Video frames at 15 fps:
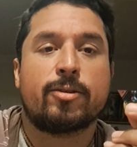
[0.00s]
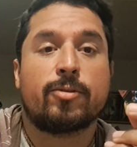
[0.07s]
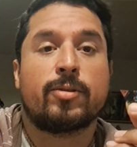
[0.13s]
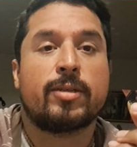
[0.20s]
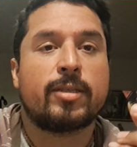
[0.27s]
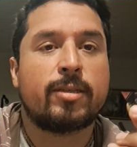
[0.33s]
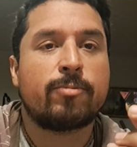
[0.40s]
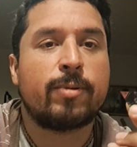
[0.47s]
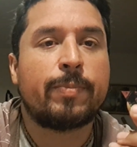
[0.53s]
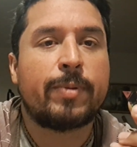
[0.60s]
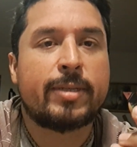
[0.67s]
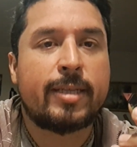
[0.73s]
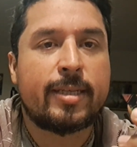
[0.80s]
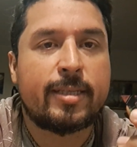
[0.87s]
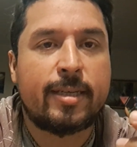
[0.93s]
So this
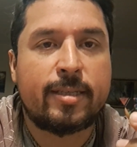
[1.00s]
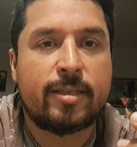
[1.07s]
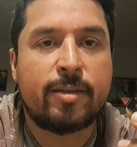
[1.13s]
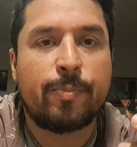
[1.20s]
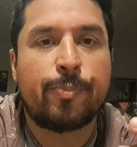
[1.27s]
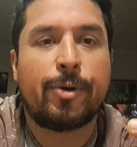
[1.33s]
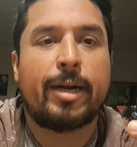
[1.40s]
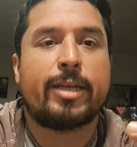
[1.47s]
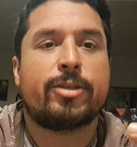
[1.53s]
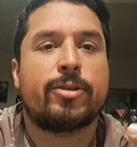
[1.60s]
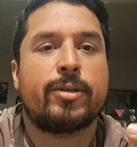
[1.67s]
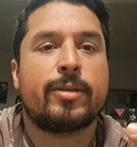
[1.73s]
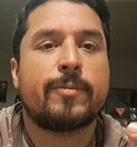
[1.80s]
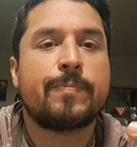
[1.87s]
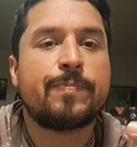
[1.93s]
represents as
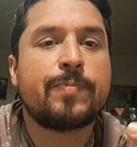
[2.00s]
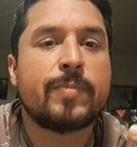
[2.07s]
depression.